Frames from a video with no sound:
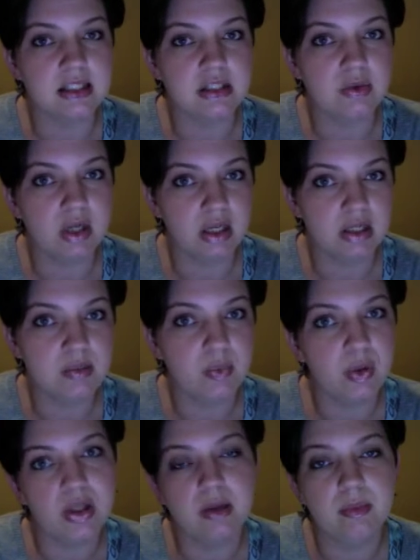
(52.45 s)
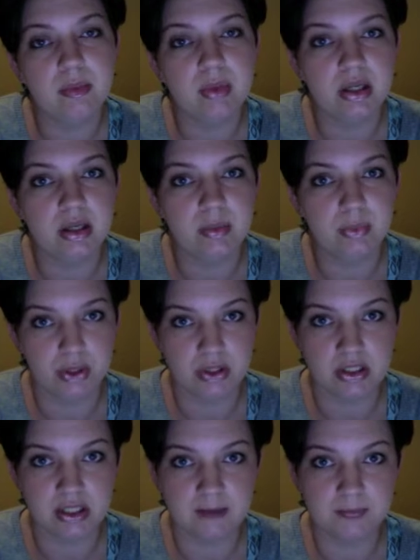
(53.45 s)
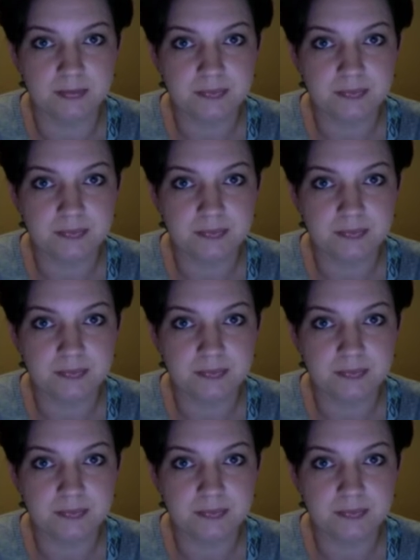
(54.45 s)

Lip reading: You need to bring them in person.